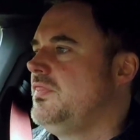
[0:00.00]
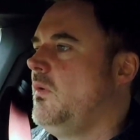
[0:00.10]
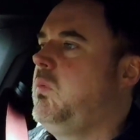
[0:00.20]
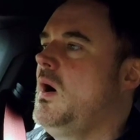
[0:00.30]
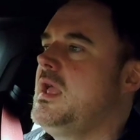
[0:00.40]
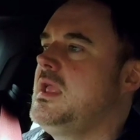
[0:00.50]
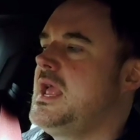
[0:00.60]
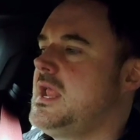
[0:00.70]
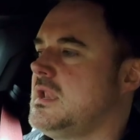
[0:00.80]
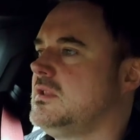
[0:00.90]
the way
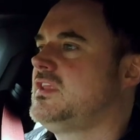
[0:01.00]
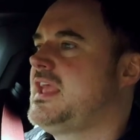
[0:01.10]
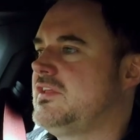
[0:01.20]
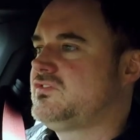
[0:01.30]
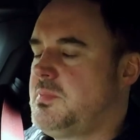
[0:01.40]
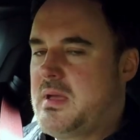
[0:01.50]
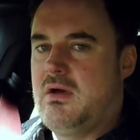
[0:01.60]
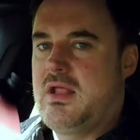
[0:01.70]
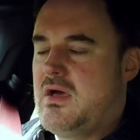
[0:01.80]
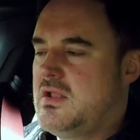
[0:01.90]
it gets the
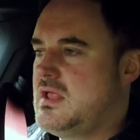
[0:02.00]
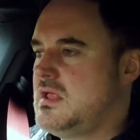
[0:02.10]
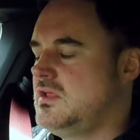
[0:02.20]
power down